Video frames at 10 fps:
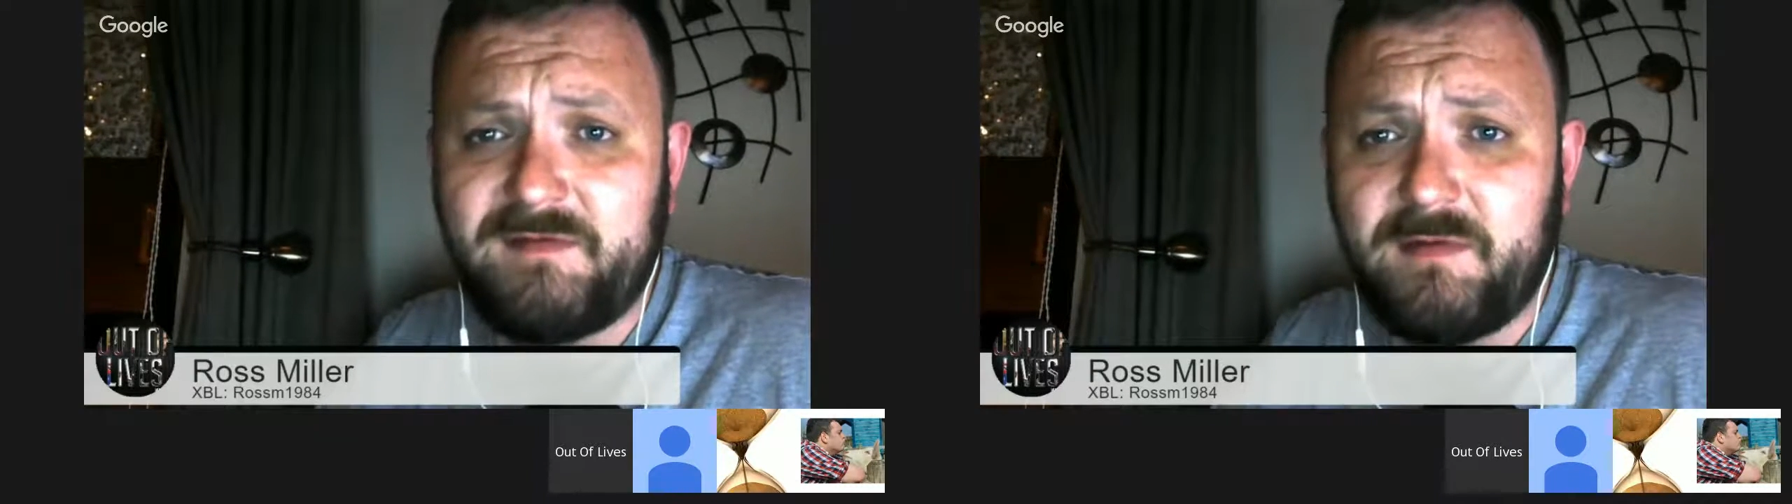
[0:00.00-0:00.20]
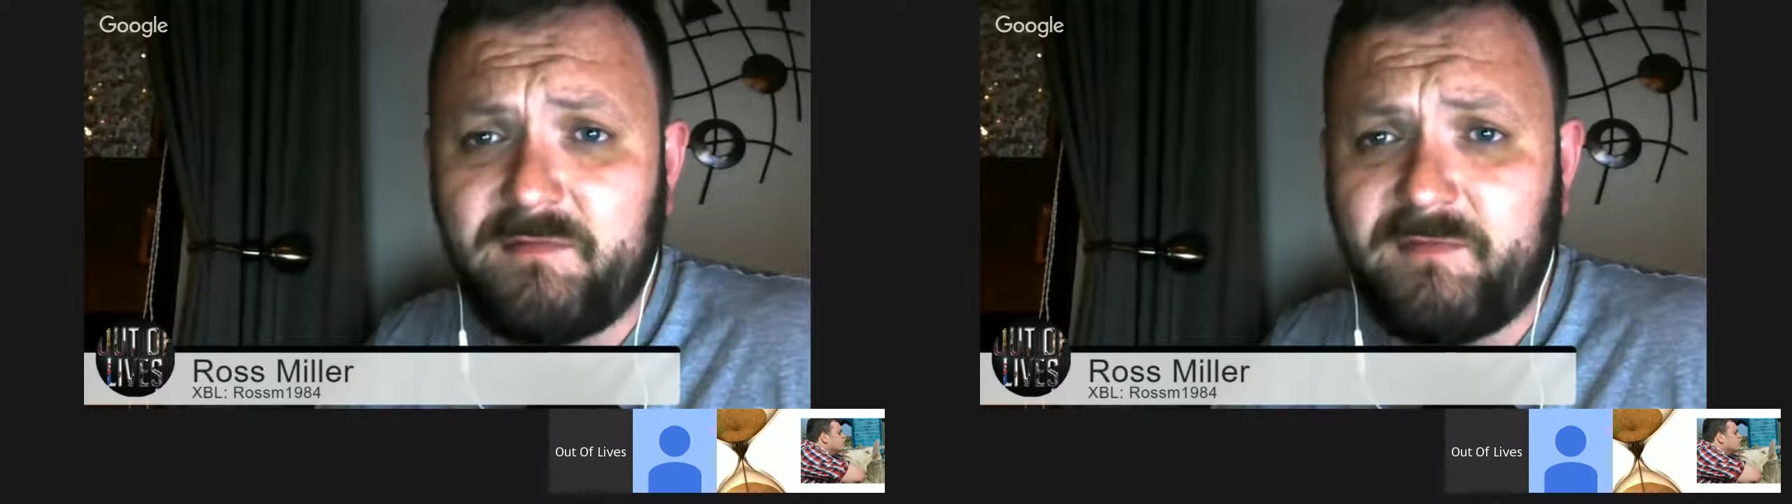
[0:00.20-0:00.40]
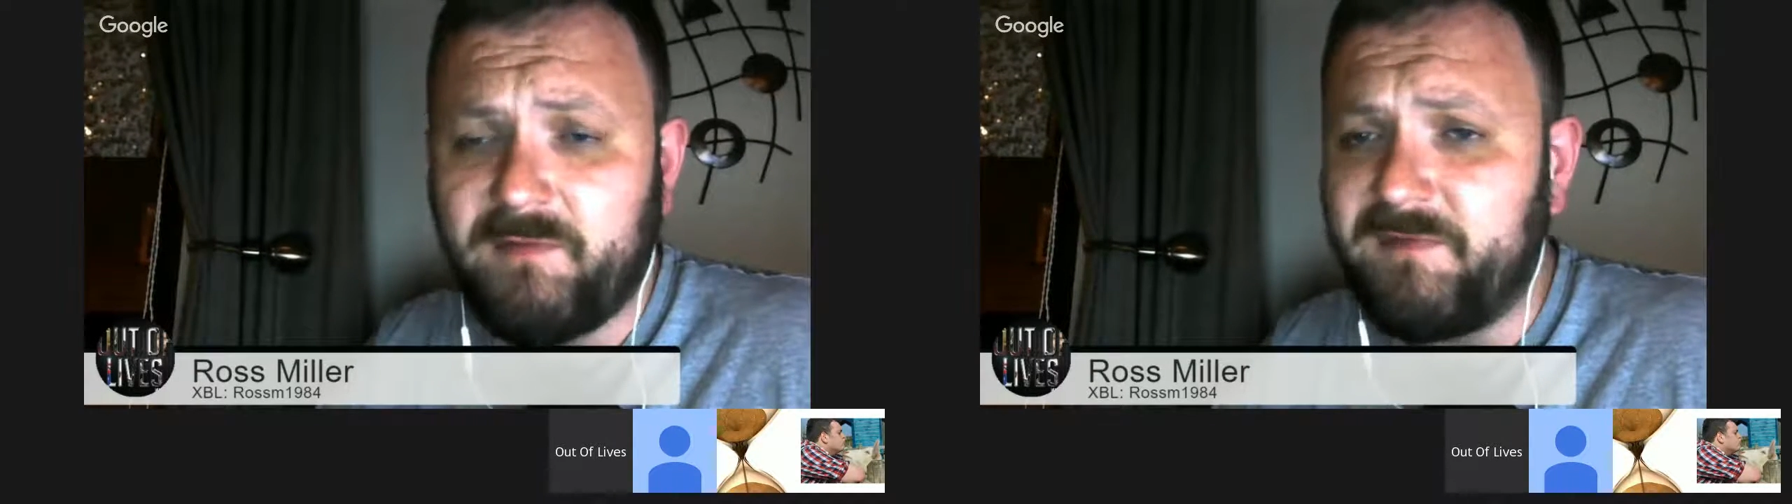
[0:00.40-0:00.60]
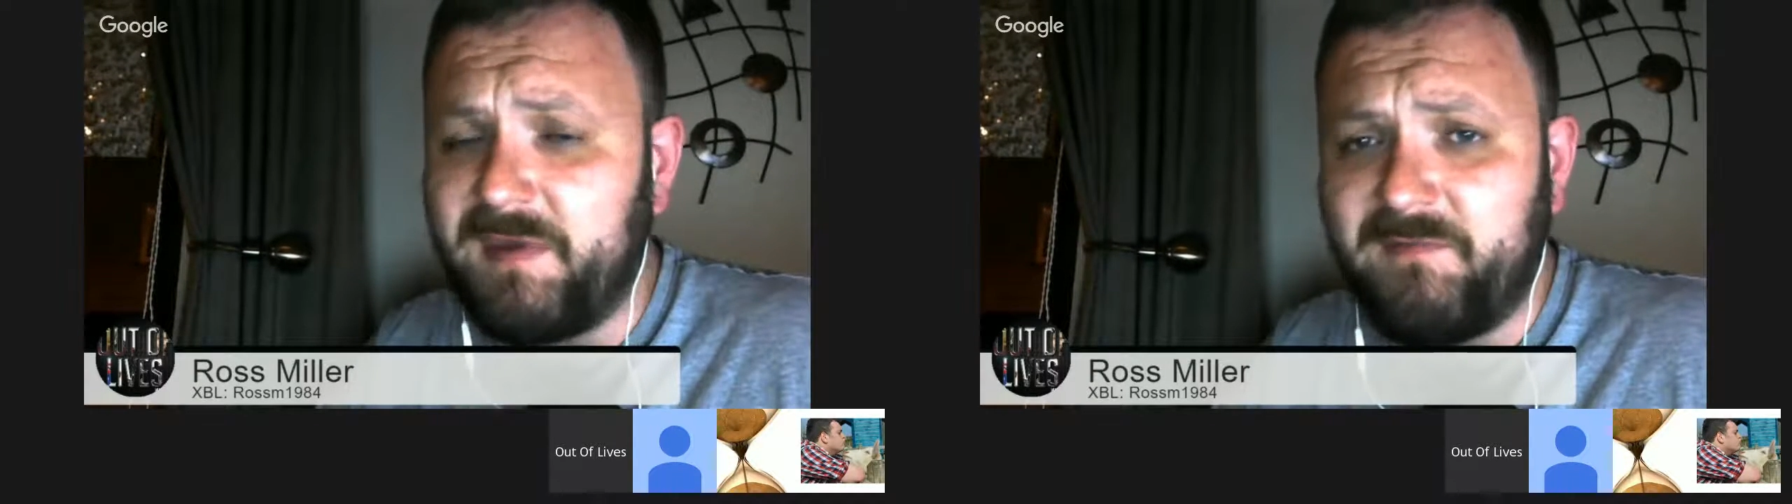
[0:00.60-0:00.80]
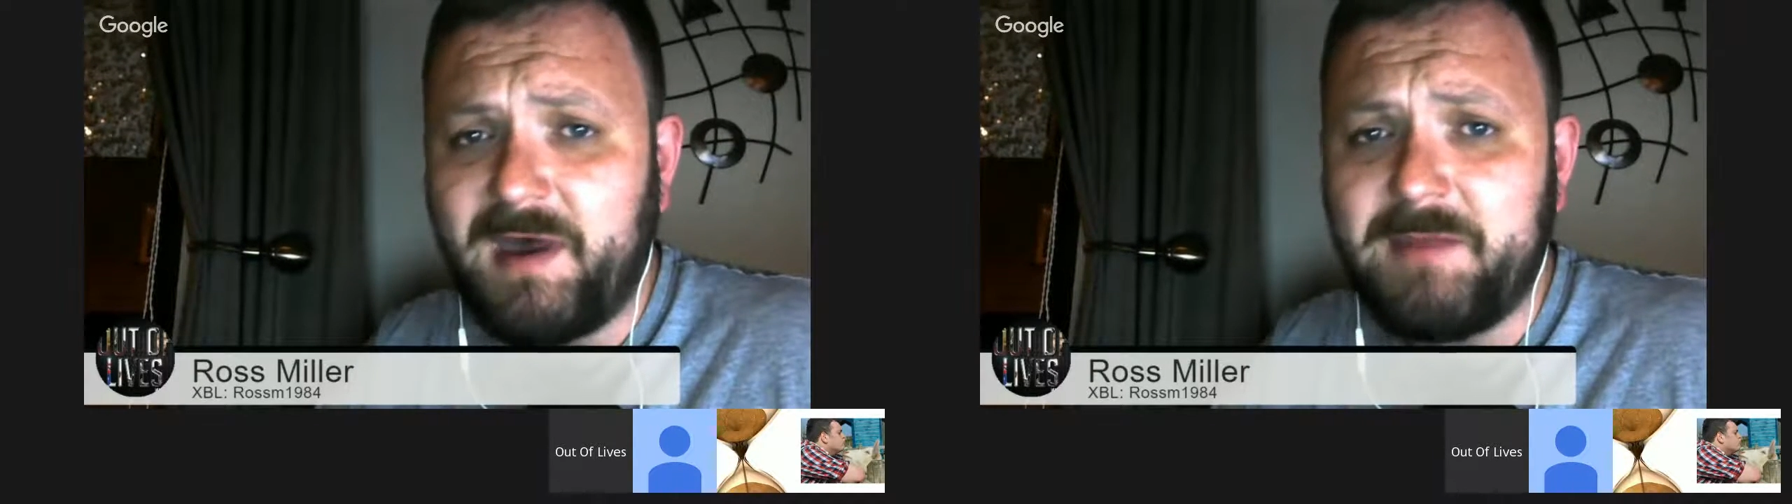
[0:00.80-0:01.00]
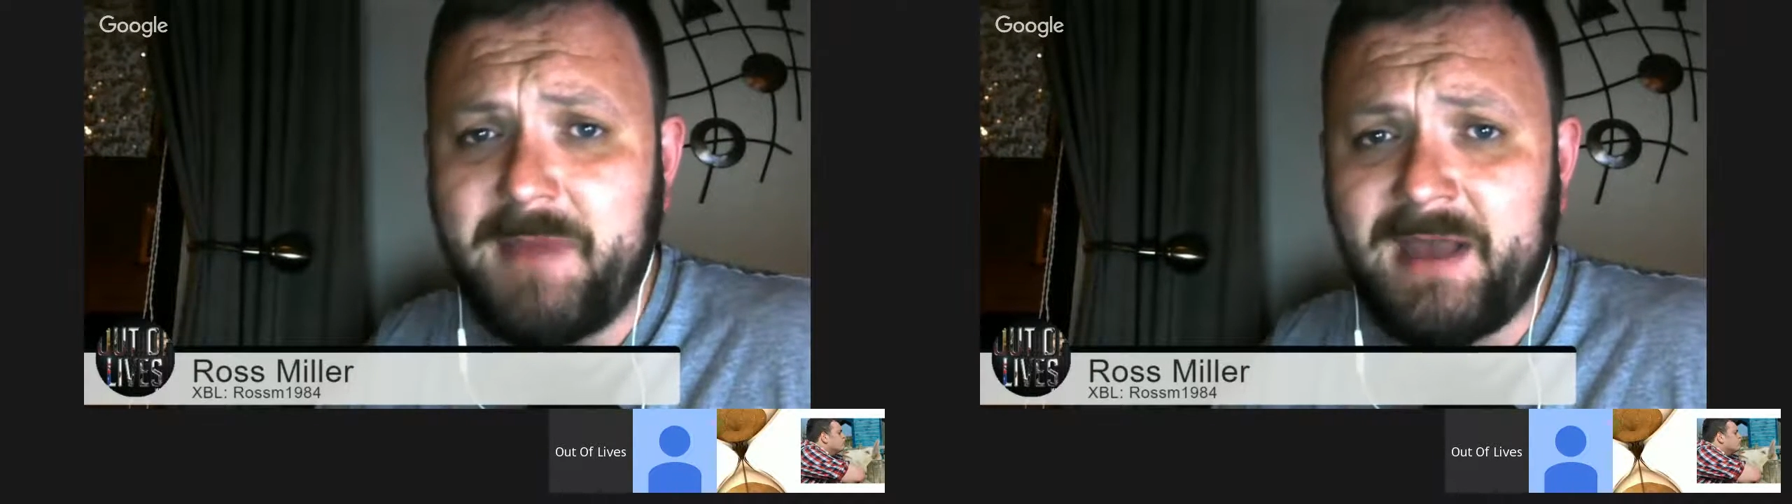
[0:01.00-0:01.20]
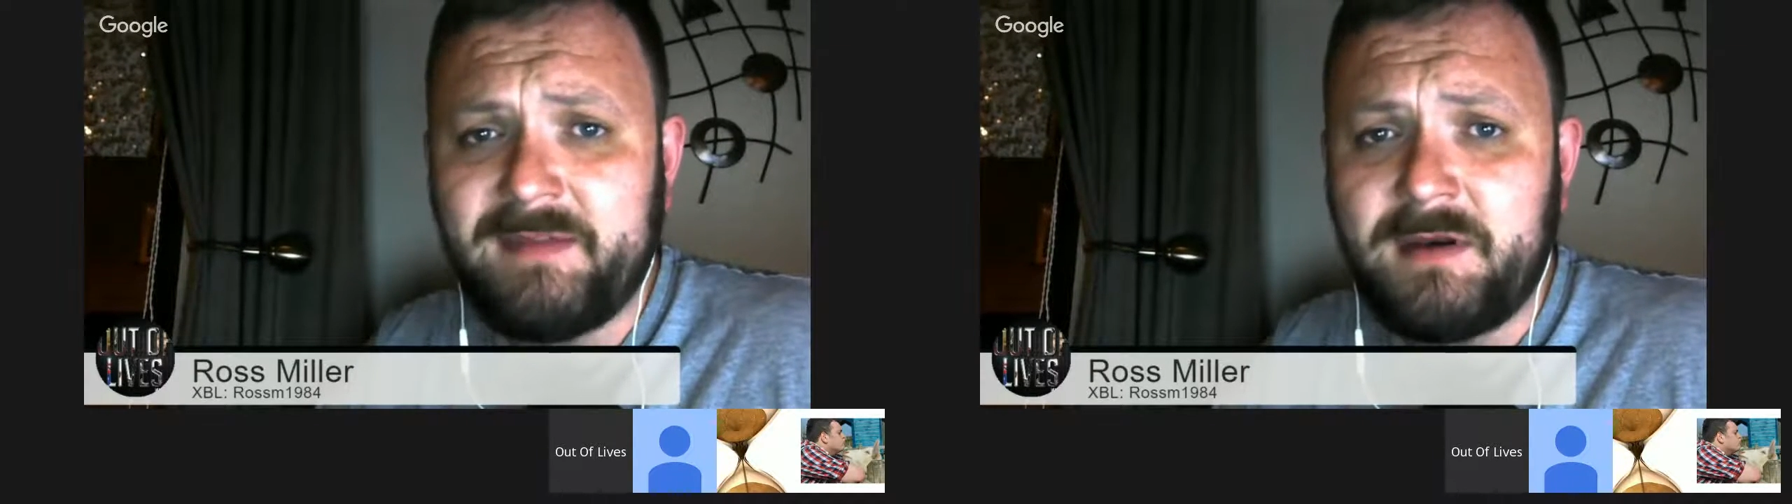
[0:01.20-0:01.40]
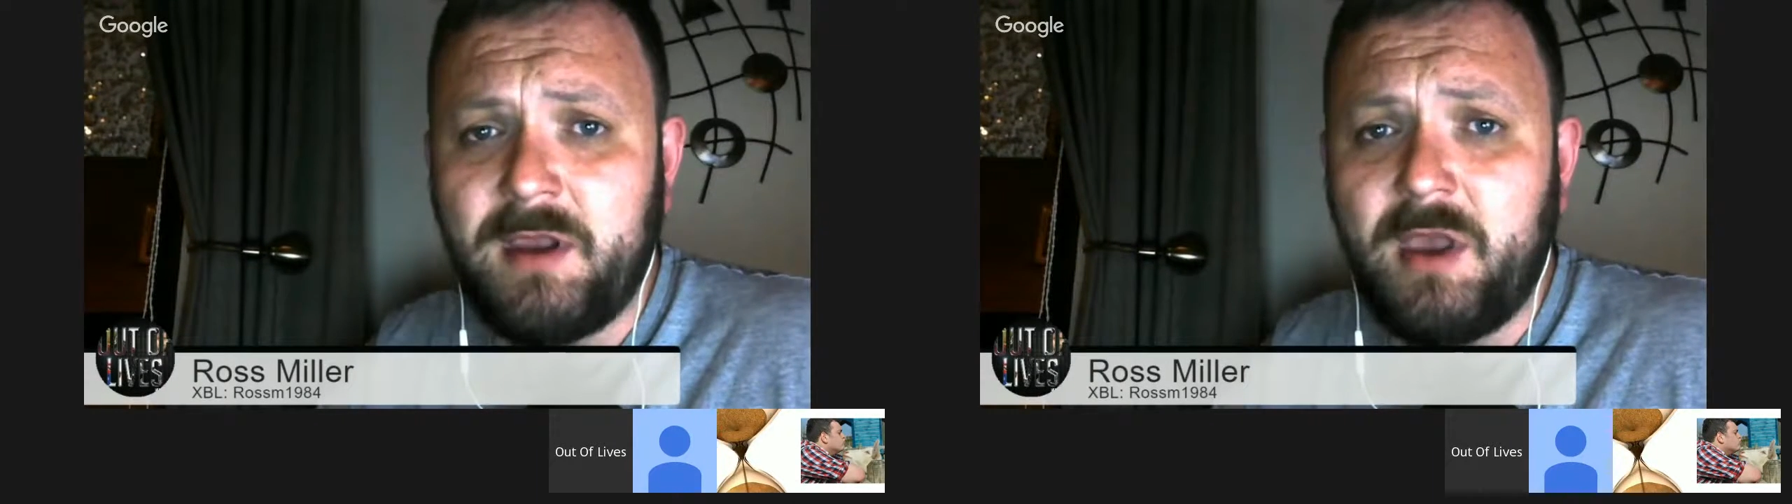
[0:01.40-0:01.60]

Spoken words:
for FIFA and Madden.